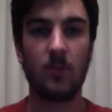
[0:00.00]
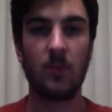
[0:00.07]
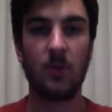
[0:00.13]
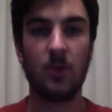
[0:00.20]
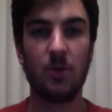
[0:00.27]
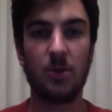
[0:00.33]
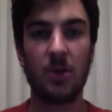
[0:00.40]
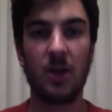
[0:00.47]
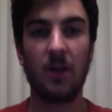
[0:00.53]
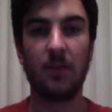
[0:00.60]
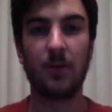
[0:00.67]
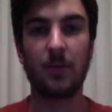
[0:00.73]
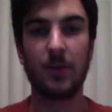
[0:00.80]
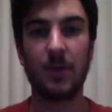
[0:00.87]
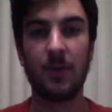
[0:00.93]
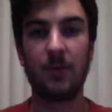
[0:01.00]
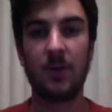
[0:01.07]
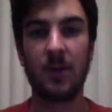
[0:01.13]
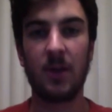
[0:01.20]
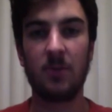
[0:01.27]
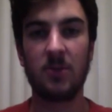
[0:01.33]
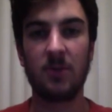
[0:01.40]
You should have 3 different
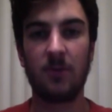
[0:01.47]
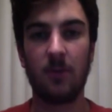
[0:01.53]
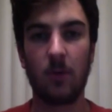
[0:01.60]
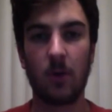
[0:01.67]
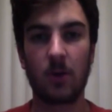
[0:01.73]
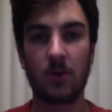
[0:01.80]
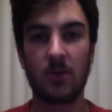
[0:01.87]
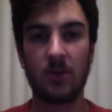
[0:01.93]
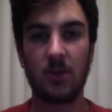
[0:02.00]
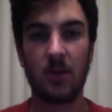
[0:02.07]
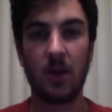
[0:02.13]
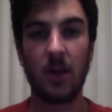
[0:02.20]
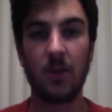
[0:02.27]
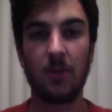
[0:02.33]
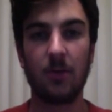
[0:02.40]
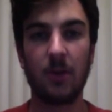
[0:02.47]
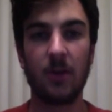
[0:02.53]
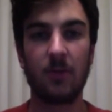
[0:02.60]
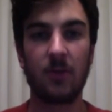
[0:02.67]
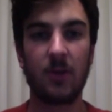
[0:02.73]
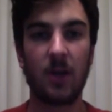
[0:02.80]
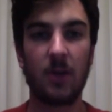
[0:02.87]
types of forks and 3
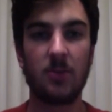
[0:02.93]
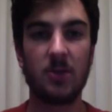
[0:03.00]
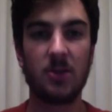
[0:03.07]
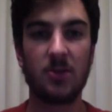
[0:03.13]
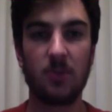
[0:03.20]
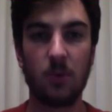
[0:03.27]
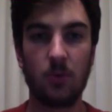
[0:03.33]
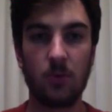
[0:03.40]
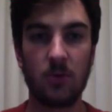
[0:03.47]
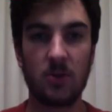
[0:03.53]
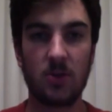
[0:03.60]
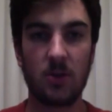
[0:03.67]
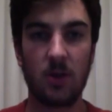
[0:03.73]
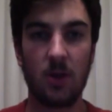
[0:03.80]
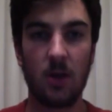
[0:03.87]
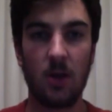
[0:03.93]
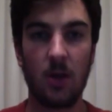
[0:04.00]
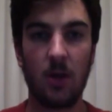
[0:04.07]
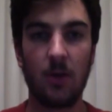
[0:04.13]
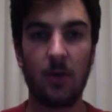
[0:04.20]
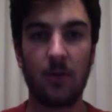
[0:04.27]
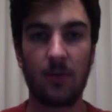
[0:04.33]
different types of spoons.
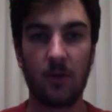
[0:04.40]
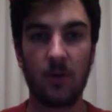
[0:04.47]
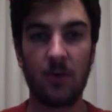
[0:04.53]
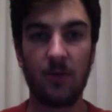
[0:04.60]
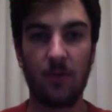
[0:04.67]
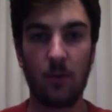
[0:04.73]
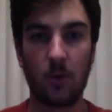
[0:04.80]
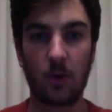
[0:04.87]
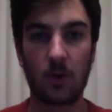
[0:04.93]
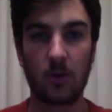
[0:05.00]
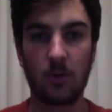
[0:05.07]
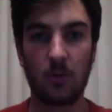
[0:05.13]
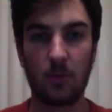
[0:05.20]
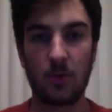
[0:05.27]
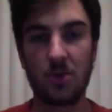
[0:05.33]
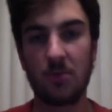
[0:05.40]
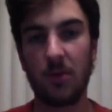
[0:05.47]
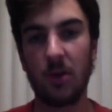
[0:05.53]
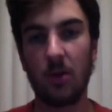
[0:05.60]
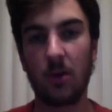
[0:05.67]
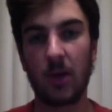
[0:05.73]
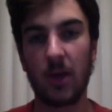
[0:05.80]
Your first fork, which should be
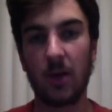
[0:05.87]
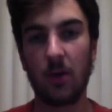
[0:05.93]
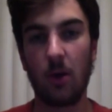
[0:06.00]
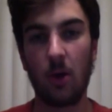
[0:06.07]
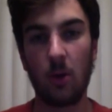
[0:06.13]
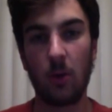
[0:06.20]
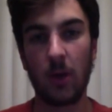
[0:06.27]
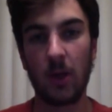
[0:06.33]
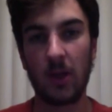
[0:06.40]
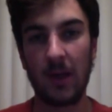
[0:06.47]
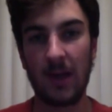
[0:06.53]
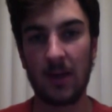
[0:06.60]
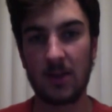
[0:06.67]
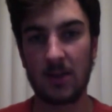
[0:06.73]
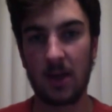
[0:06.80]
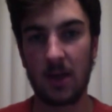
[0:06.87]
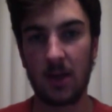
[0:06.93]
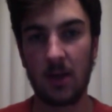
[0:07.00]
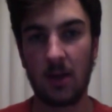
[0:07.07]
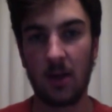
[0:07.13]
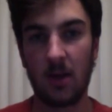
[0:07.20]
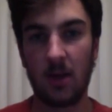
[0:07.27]
located all the way on the outside,
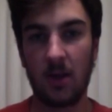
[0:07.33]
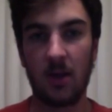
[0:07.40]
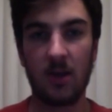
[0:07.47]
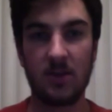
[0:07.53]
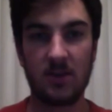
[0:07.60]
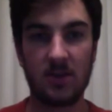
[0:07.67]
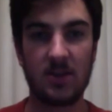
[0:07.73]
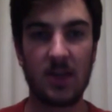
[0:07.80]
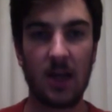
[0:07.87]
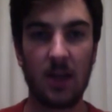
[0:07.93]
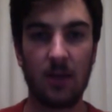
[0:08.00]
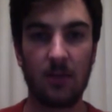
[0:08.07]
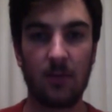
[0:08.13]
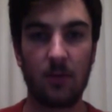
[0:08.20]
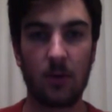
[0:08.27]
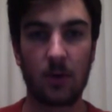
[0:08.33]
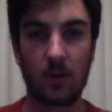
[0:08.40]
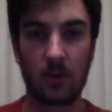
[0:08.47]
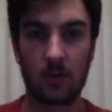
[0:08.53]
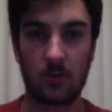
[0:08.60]
is the salad fork.